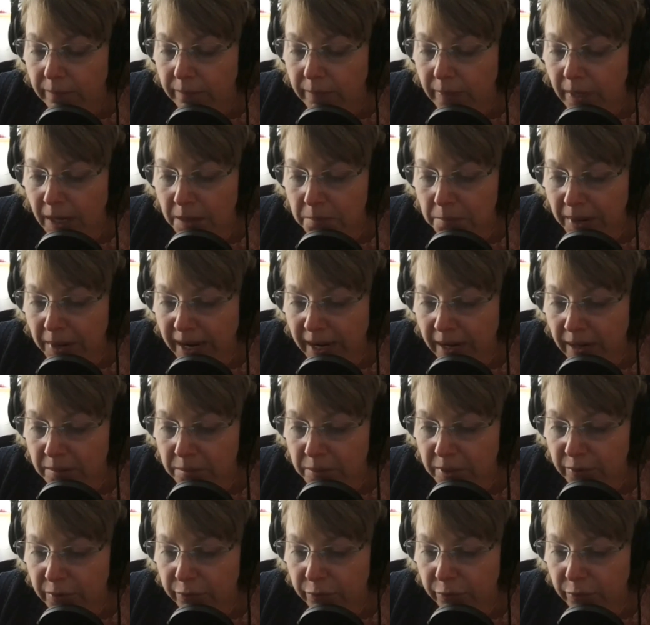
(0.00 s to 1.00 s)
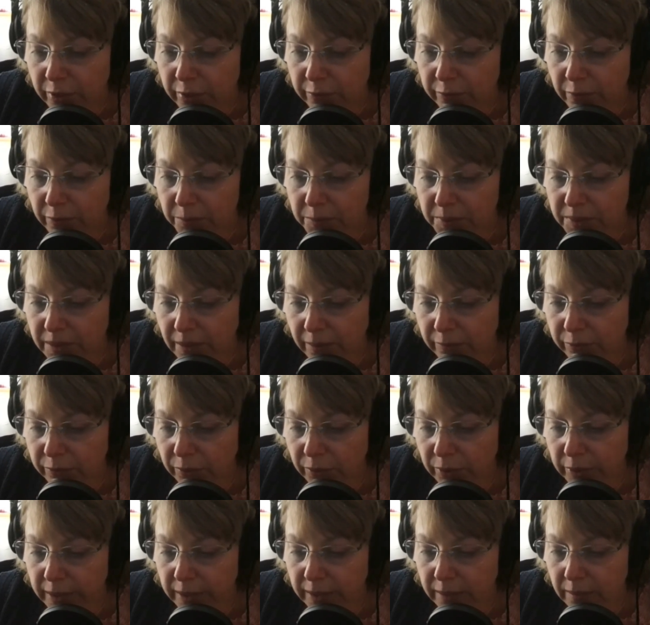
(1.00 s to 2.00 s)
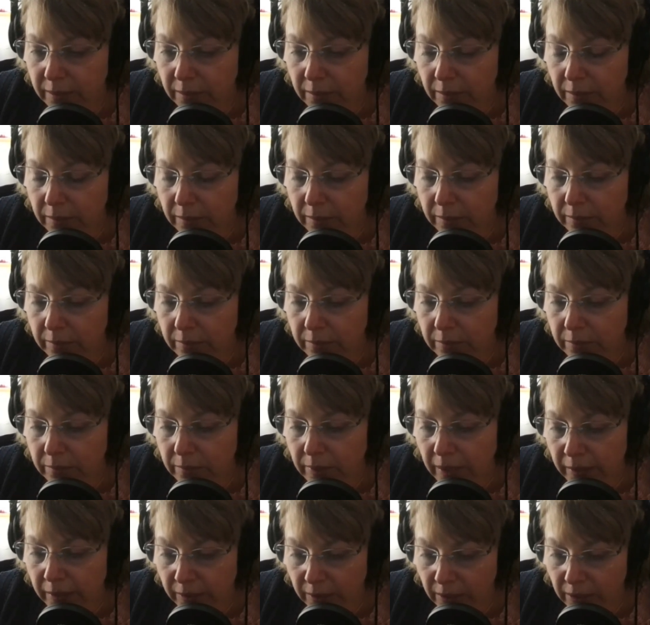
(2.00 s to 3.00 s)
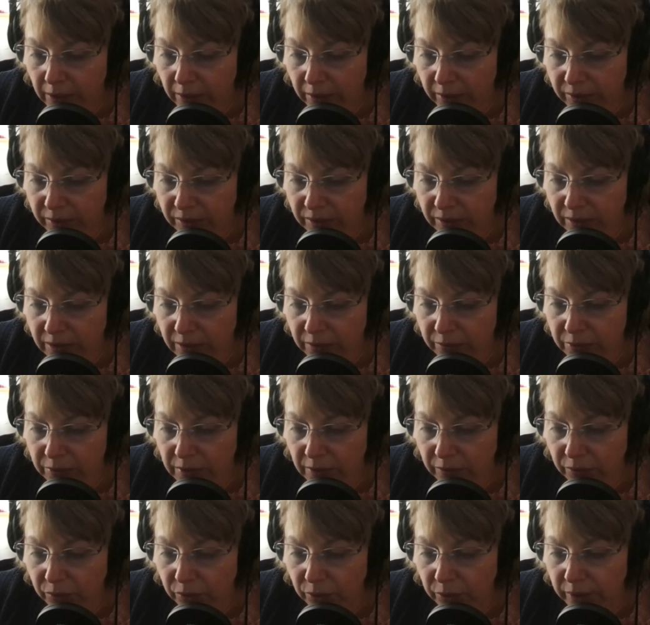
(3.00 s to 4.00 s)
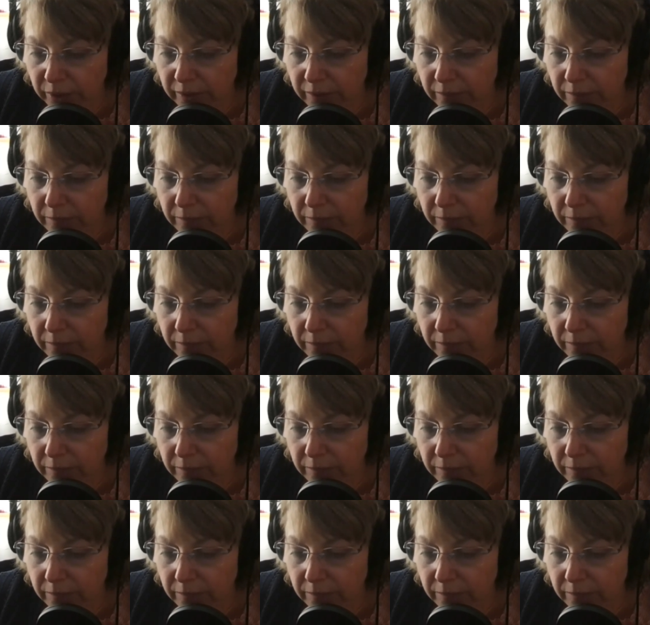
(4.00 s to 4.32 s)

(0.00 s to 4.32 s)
And may I be free from suffering and the causes of suffering.